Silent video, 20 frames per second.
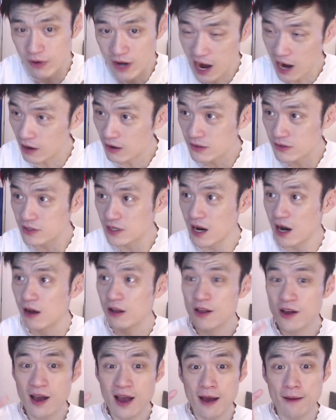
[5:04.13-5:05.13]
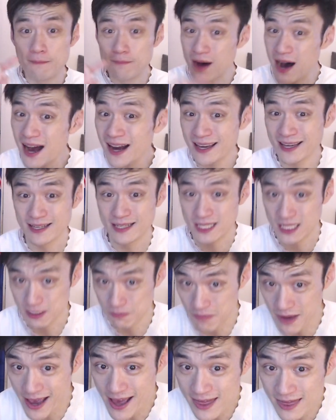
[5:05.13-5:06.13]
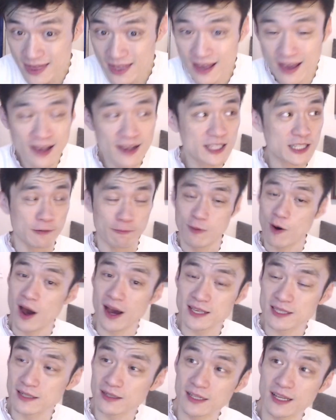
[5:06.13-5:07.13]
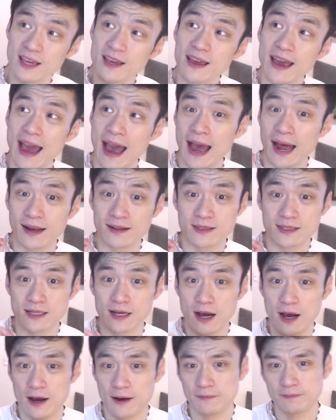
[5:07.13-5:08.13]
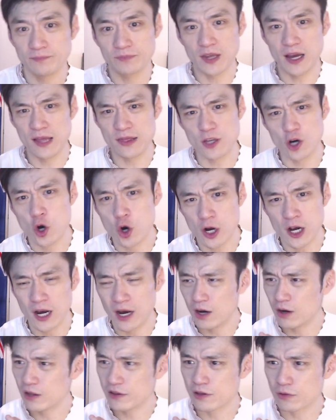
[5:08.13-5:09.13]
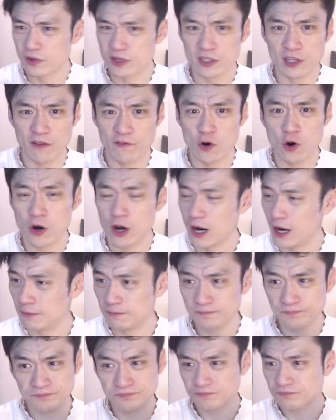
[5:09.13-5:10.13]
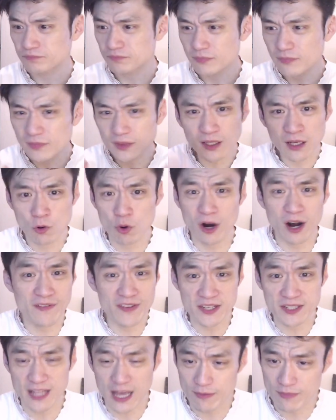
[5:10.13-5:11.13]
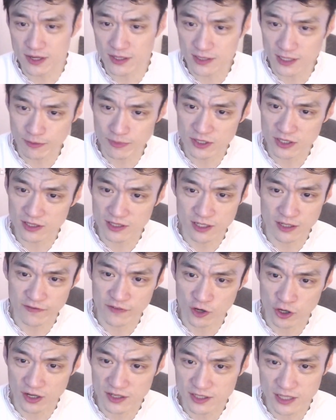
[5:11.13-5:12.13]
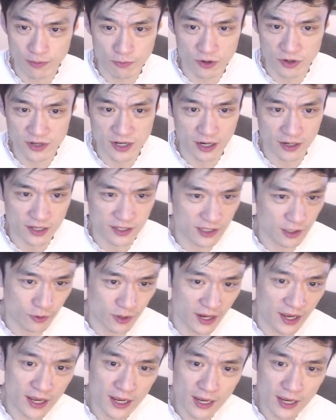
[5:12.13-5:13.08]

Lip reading: Arundel, Marcus Smith, surprisingly, and the hooker, the reserve hooker, whatever his name is. Let me see if I got his name written down here somewhere.